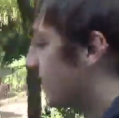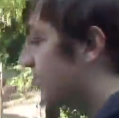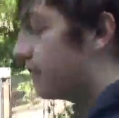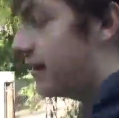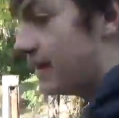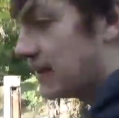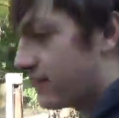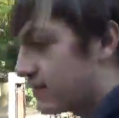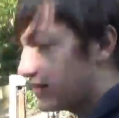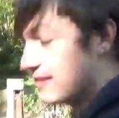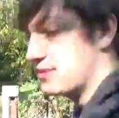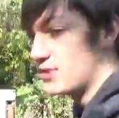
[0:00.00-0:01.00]
The main
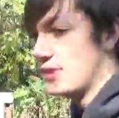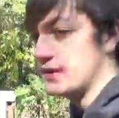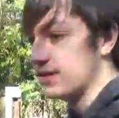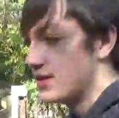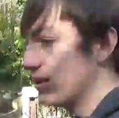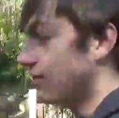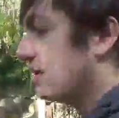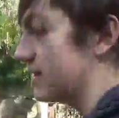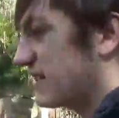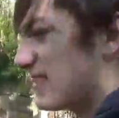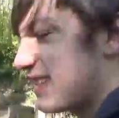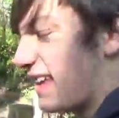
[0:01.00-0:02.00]
differences in between the two is
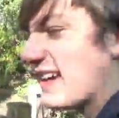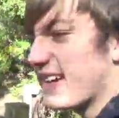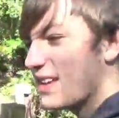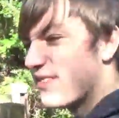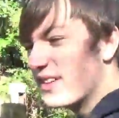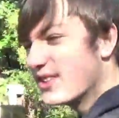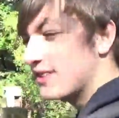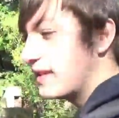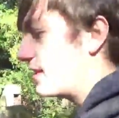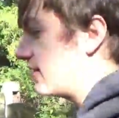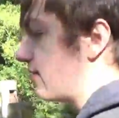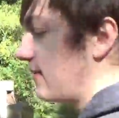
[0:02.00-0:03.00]
the slight coloration
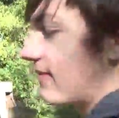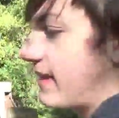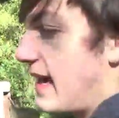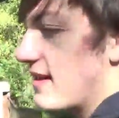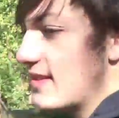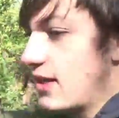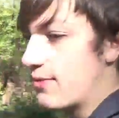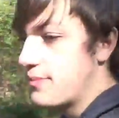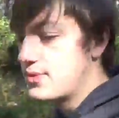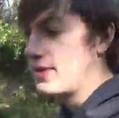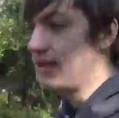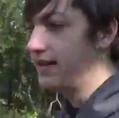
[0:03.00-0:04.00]
that you can't tell
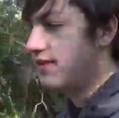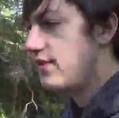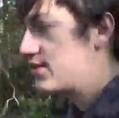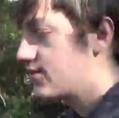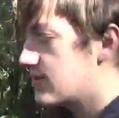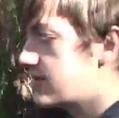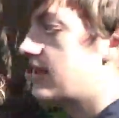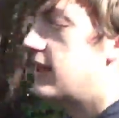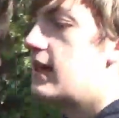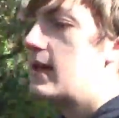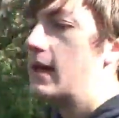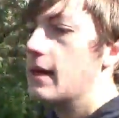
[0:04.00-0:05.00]
between individuals,
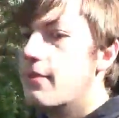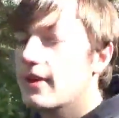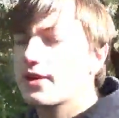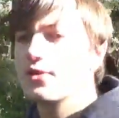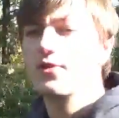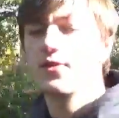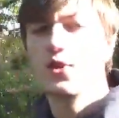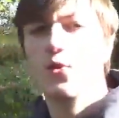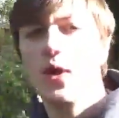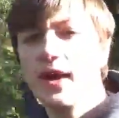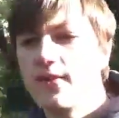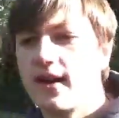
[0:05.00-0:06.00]
but the
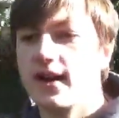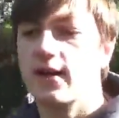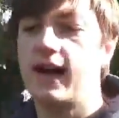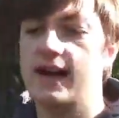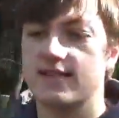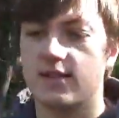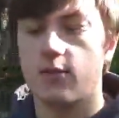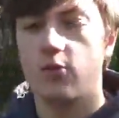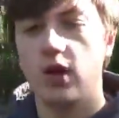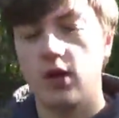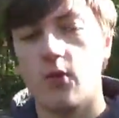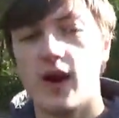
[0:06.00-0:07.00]
white rhino has a
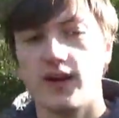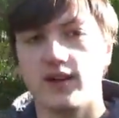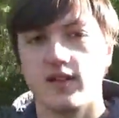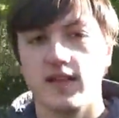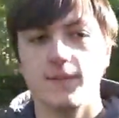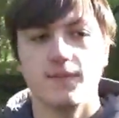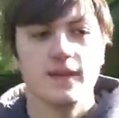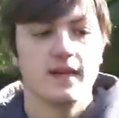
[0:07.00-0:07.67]
wider lip.